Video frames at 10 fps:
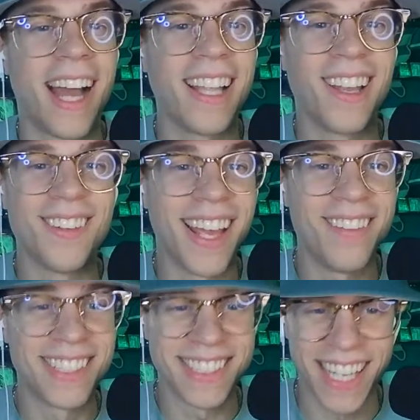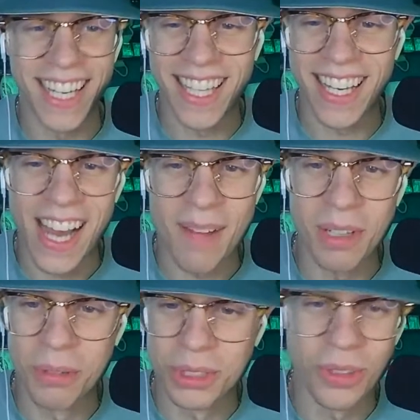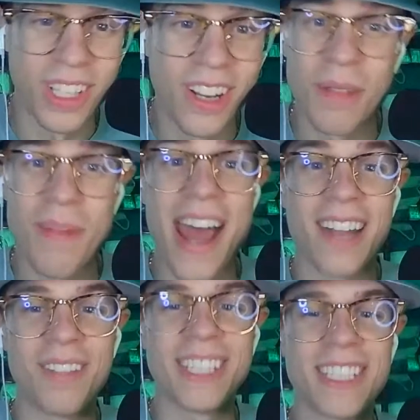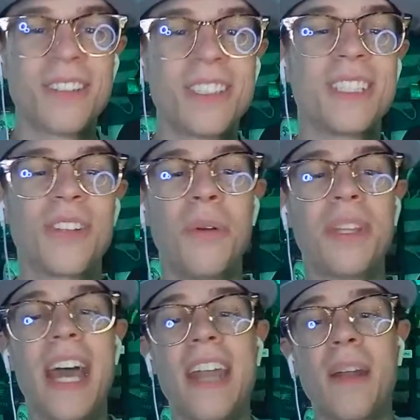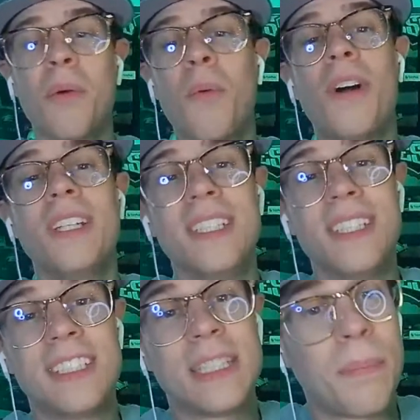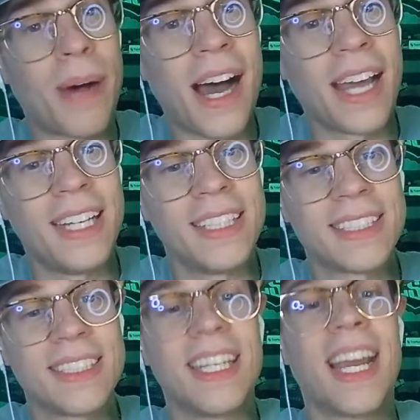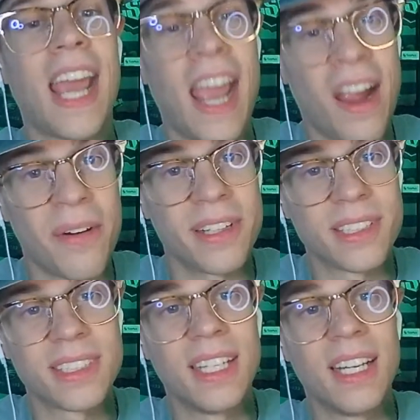I love Haven saying that Nnamdi was only good at Madden because I don't disagree with that. Number 1, Tobias Harris.